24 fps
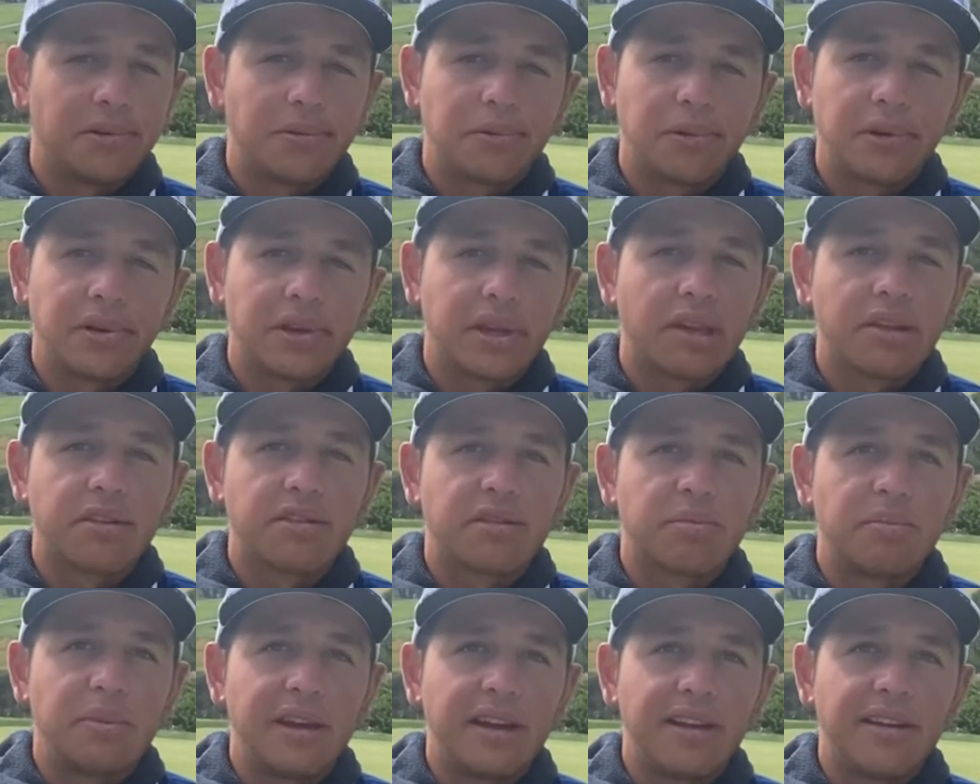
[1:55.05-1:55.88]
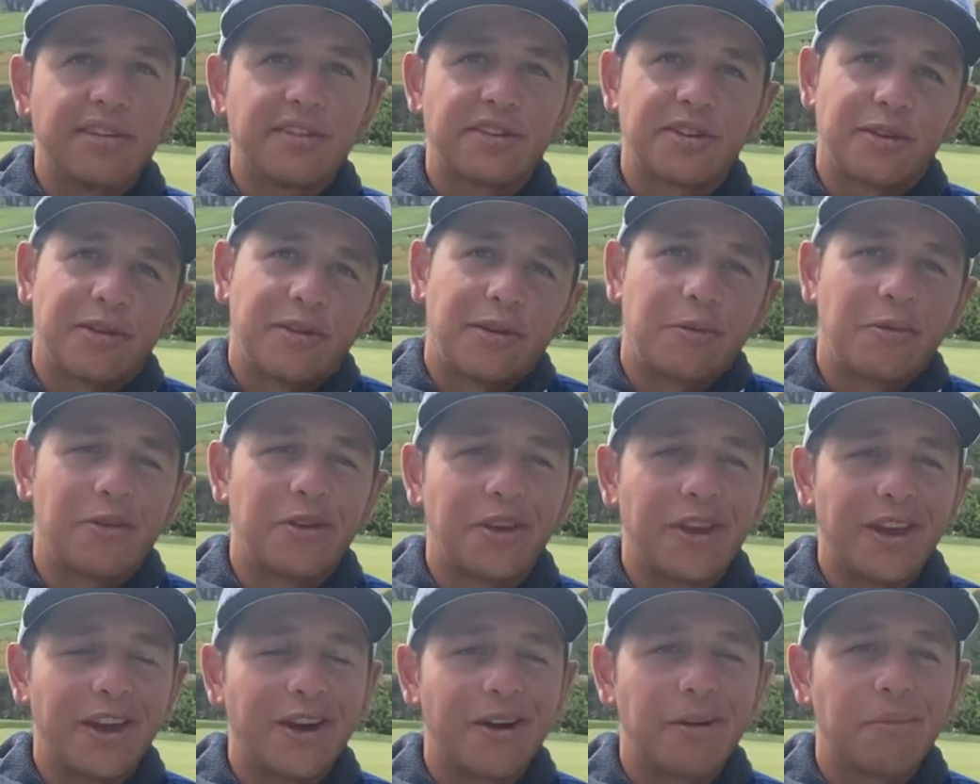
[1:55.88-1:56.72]
really good speed, so it really
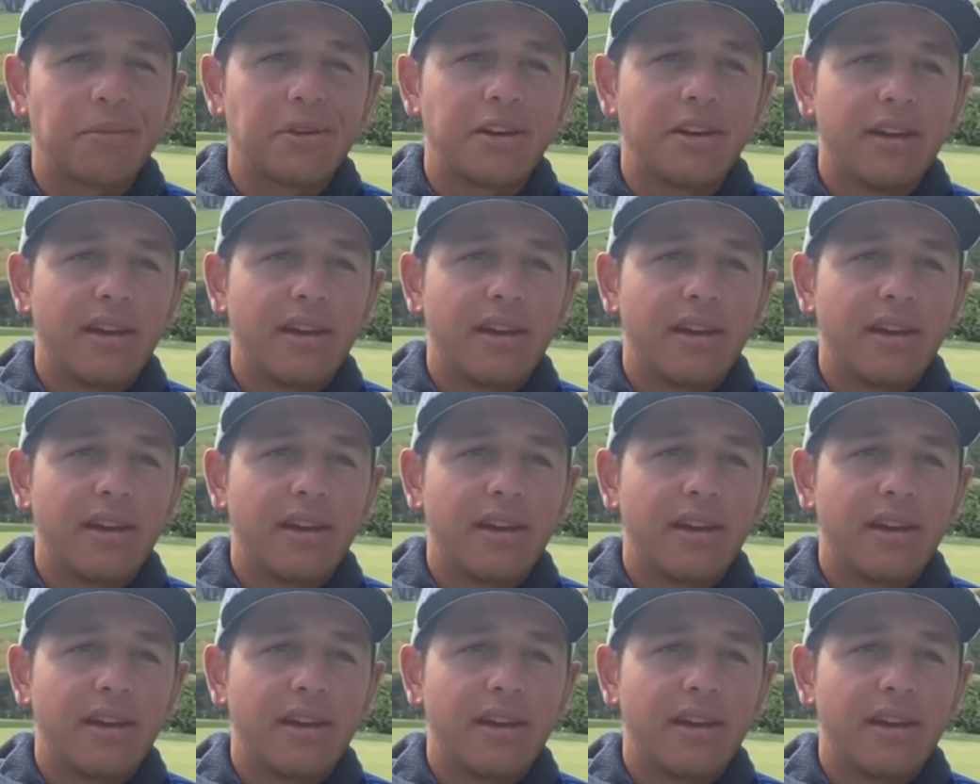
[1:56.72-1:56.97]
helped.